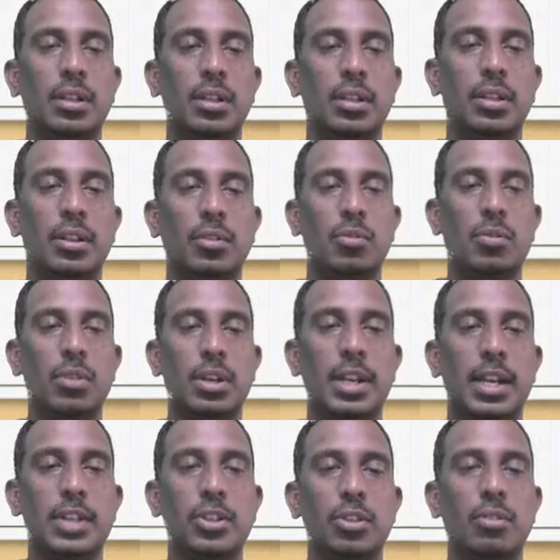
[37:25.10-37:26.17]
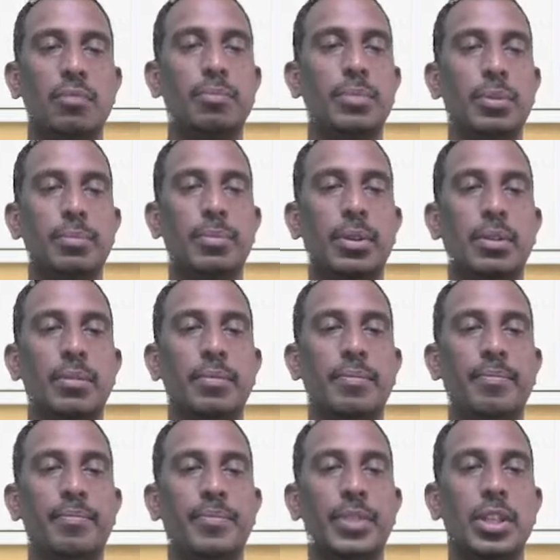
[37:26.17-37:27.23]
the contraction of pupil,
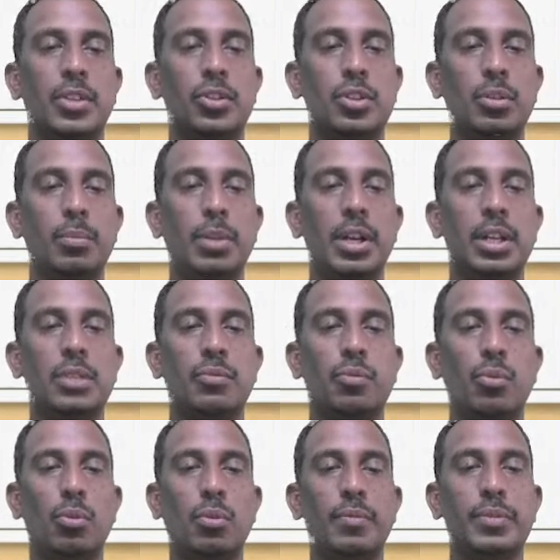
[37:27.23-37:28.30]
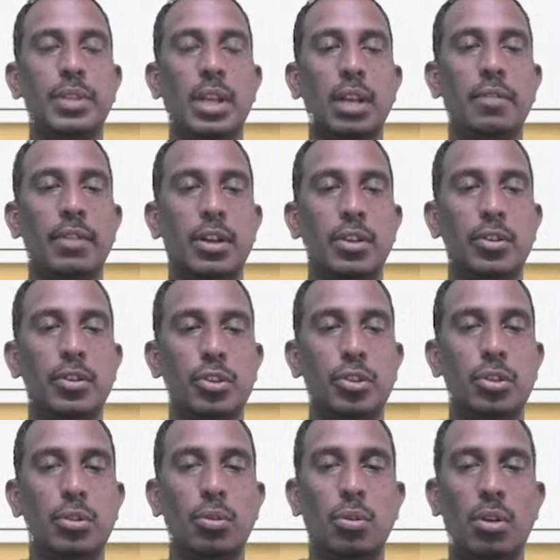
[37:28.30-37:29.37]
stimulates flow of saliva,
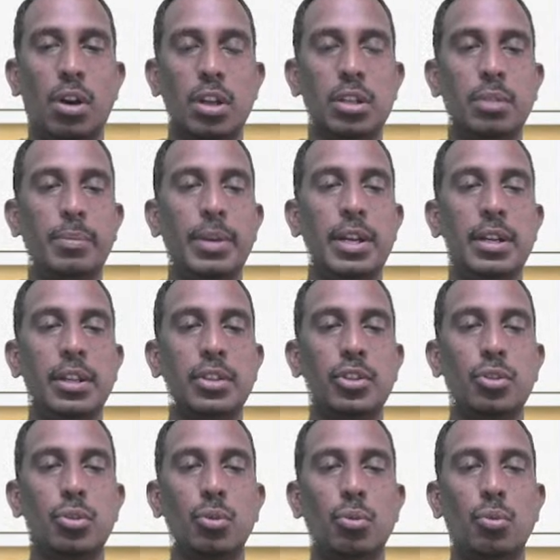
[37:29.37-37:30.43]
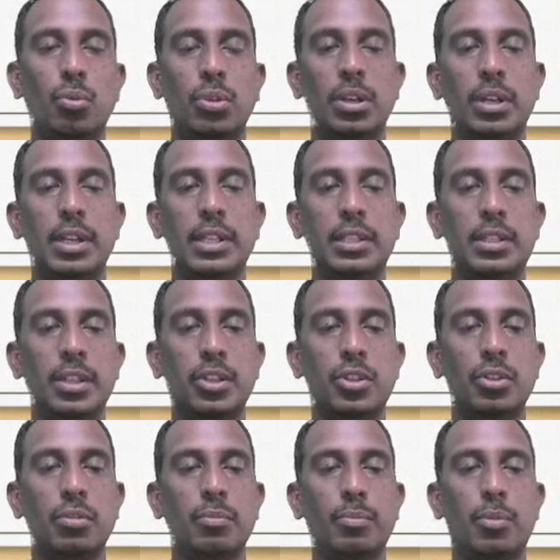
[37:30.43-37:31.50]
slow heartbeat is slow,
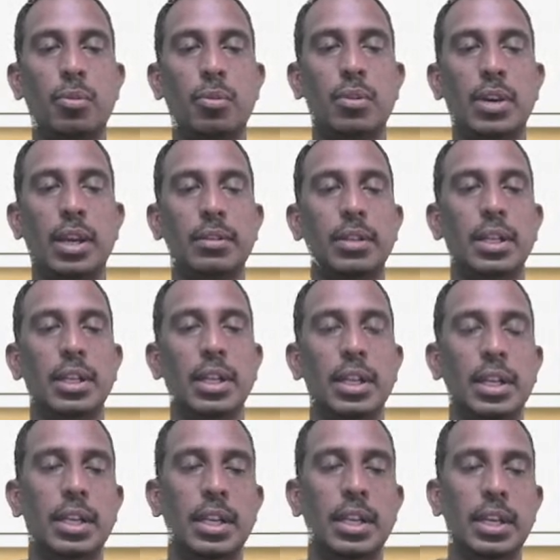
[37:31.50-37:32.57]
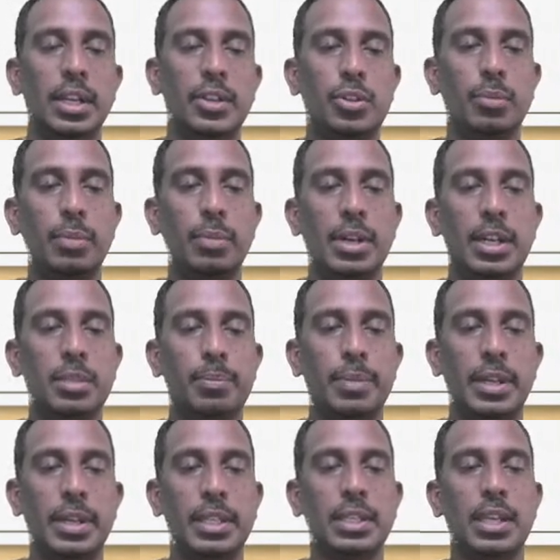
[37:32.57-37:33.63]
constriction of bronchi, stimulates
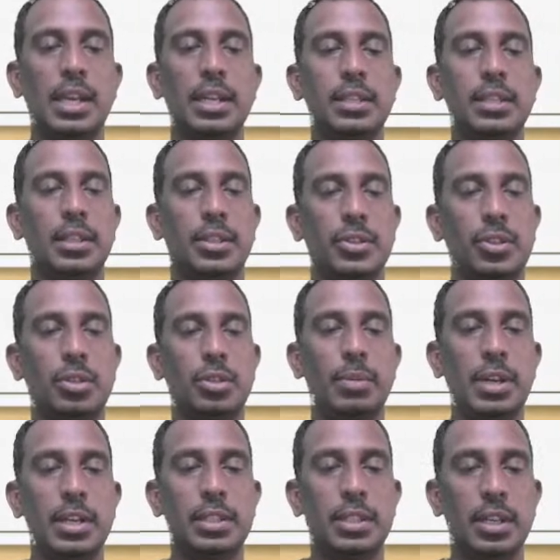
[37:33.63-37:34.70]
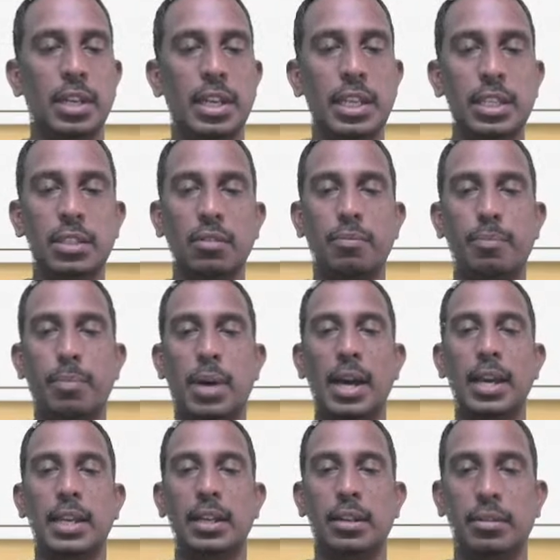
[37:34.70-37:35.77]
peristalsis, stimulates release of
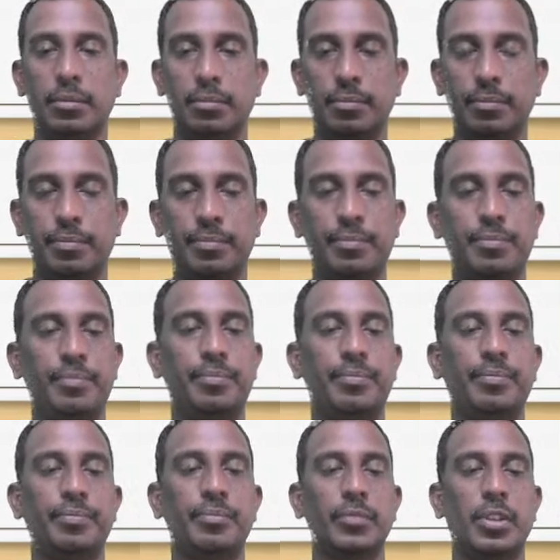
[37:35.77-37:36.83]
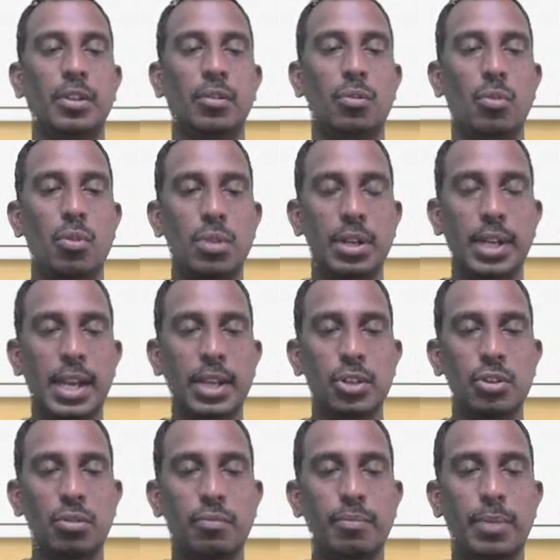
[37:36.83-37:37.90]
bile,
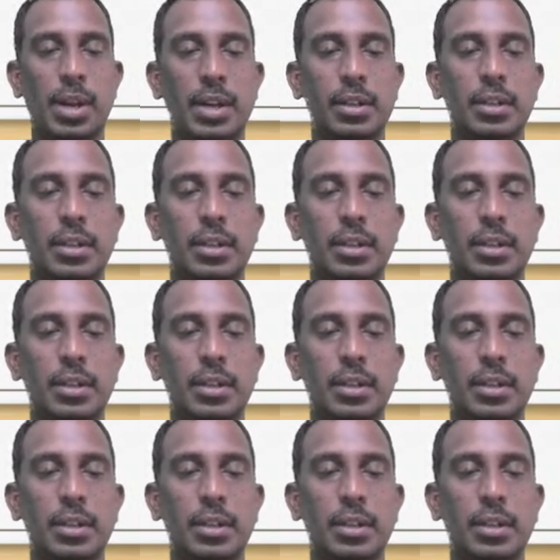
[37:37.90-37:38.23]
contraction of bladder.